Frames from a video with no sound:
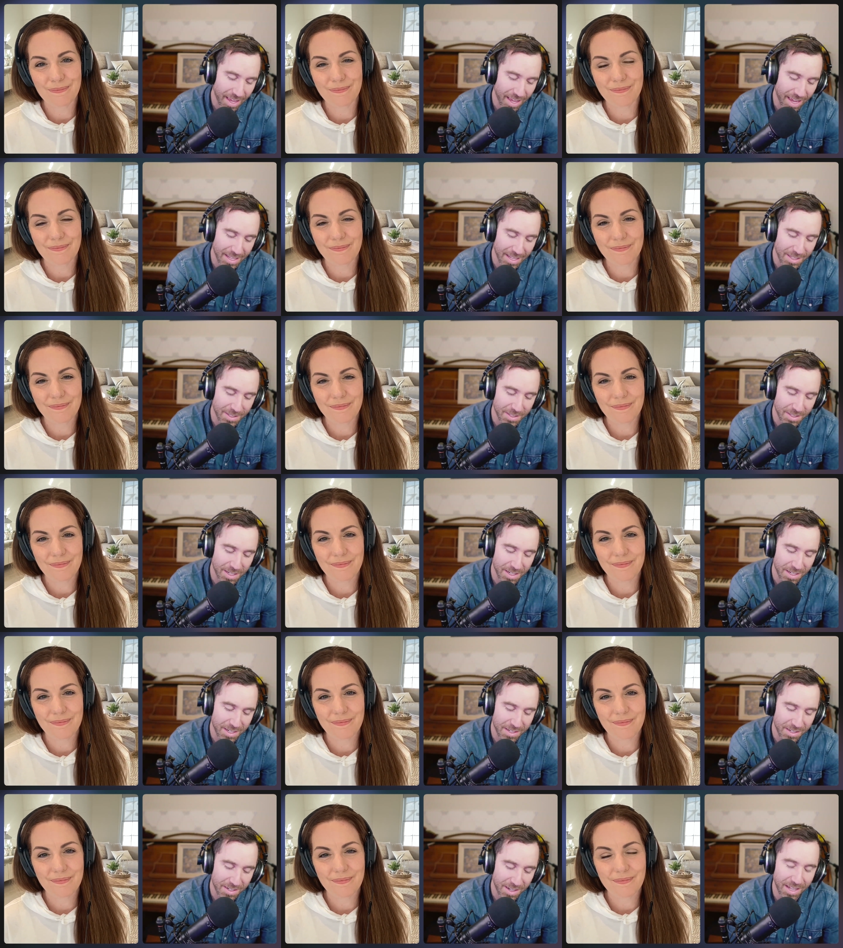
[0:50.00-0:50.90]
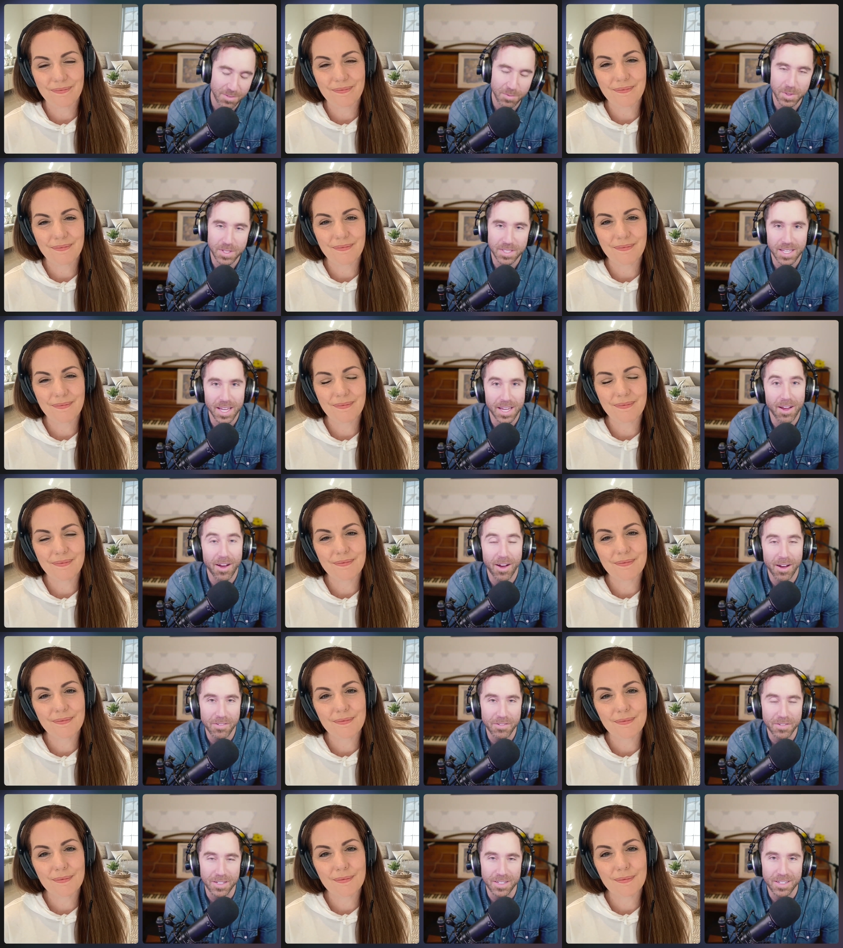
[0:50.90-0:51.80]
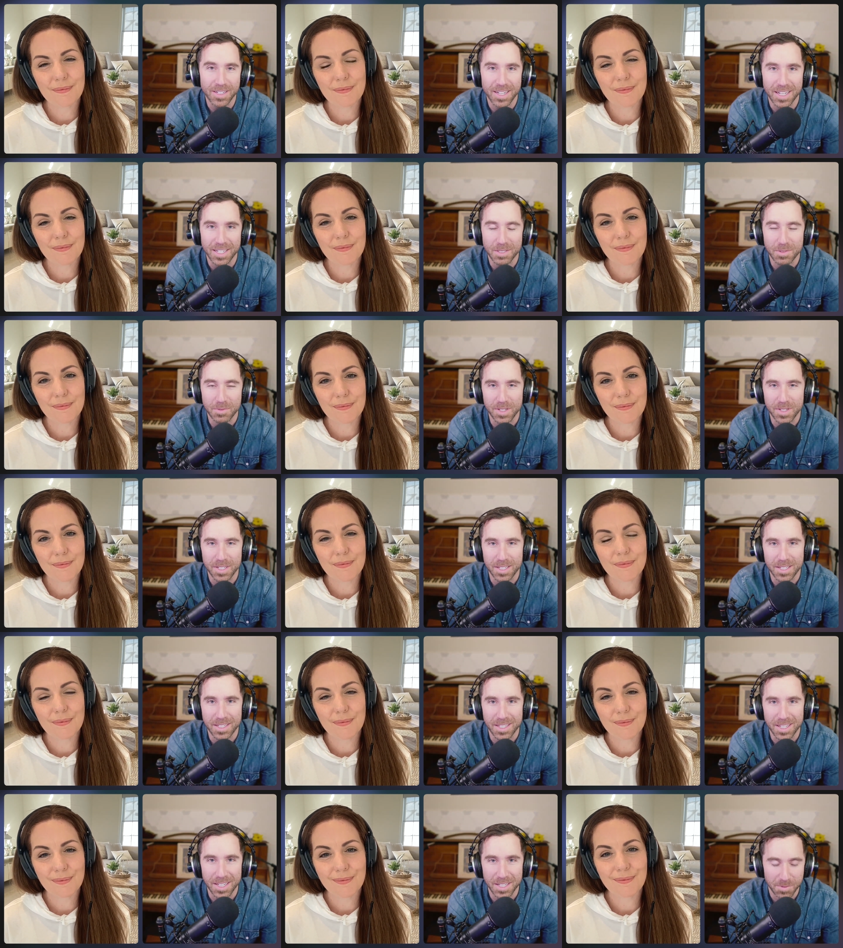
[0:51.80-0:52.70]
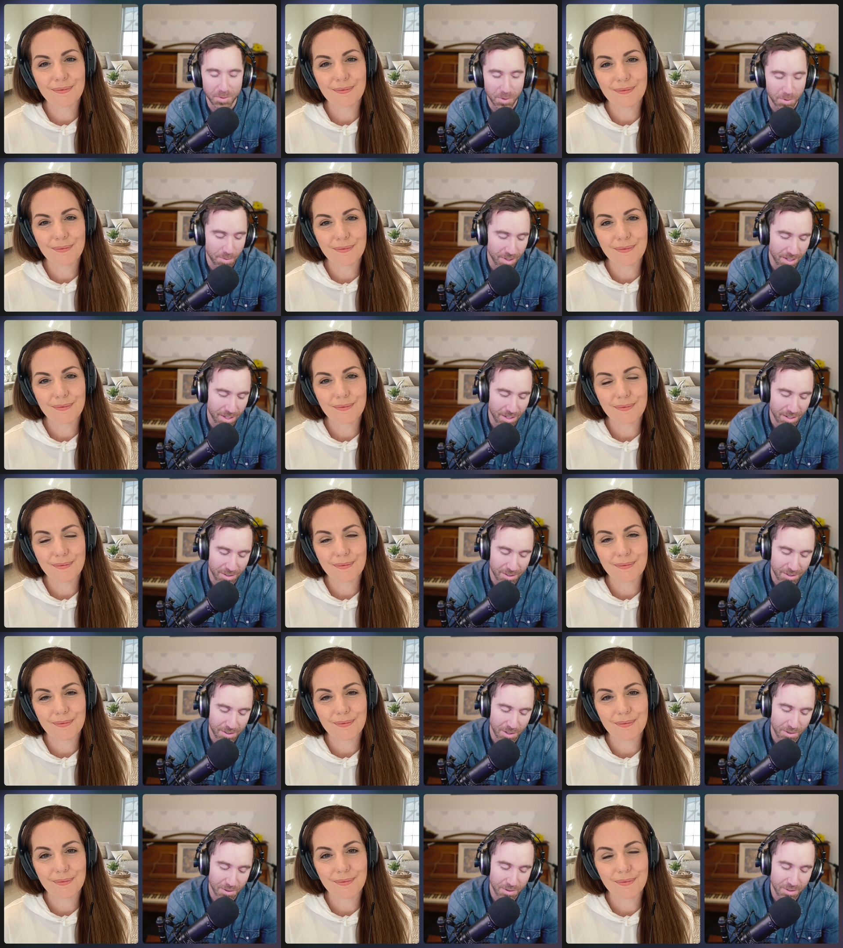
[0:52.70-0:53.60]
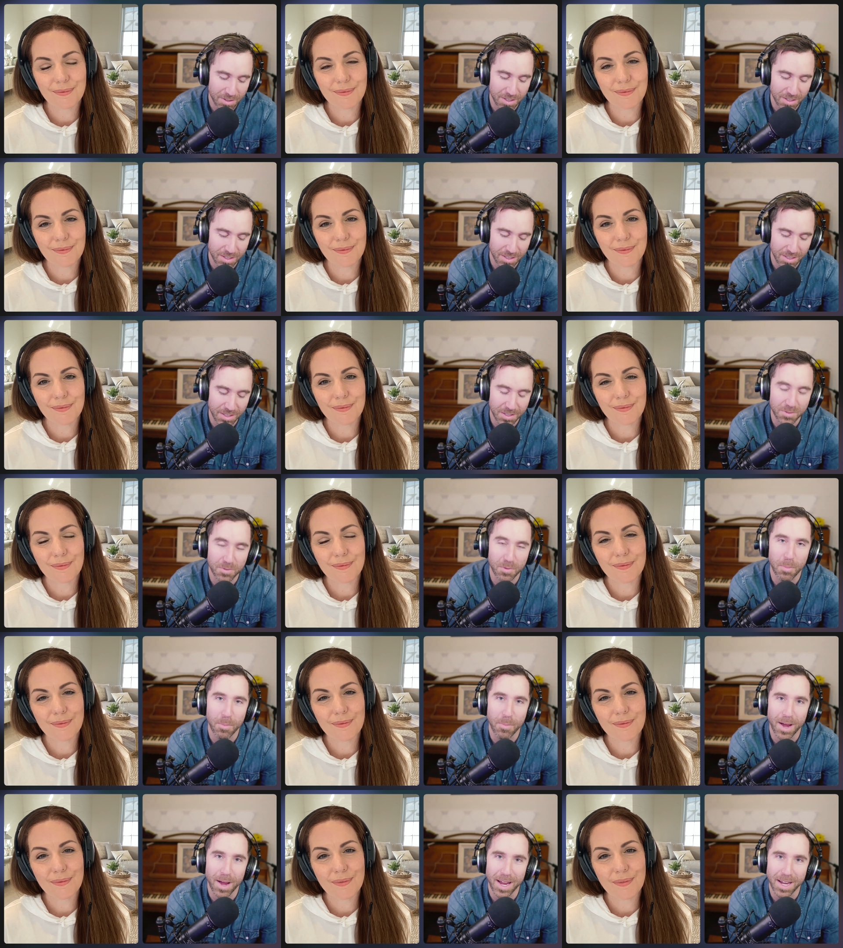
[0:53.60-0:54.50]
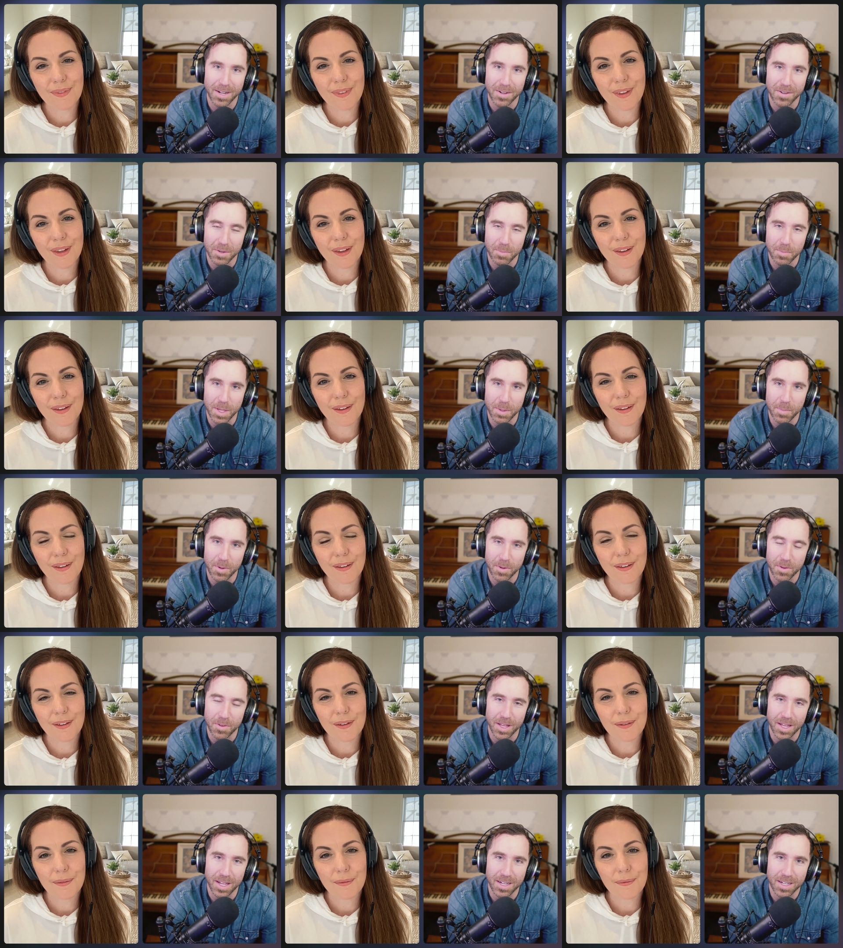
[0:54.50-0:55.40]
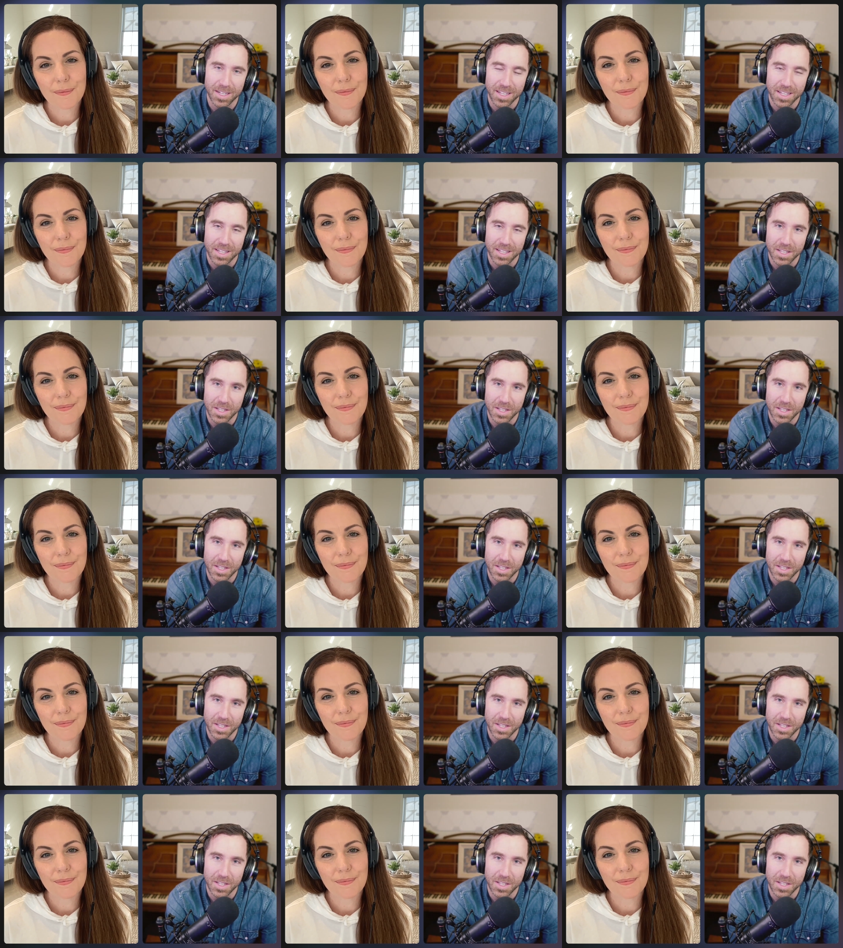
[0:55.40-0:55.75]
Speaker 1: as uh, as we say often as we as we begin our shows, just this reminder to people that